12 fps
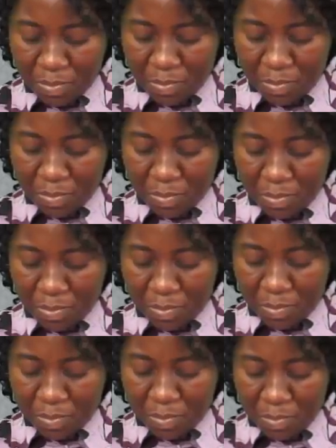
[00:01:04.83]

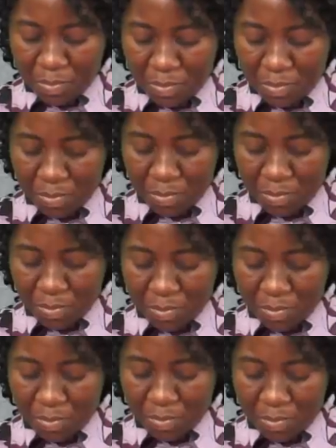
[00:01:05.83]

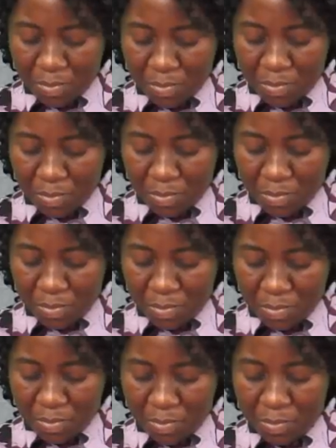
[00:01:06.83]

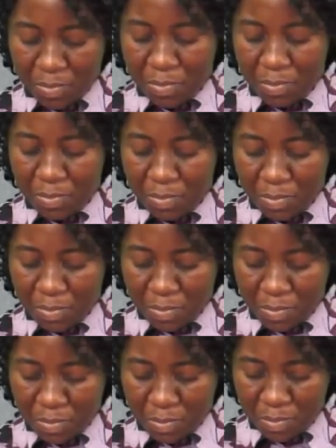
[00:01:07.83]

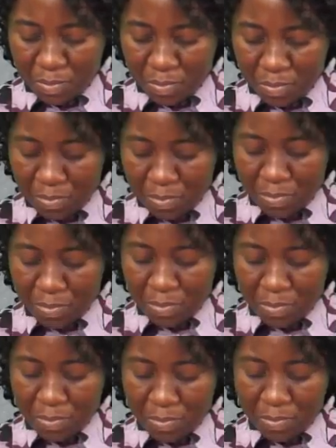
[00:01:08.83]

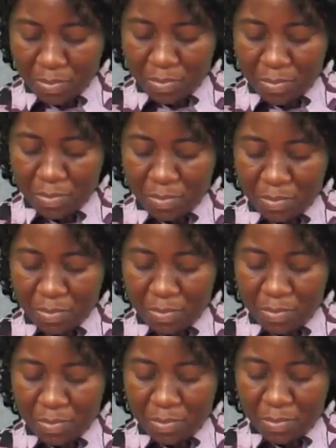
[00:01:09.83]

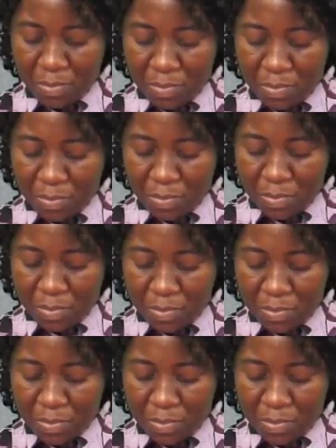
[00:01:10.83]
(not speaking)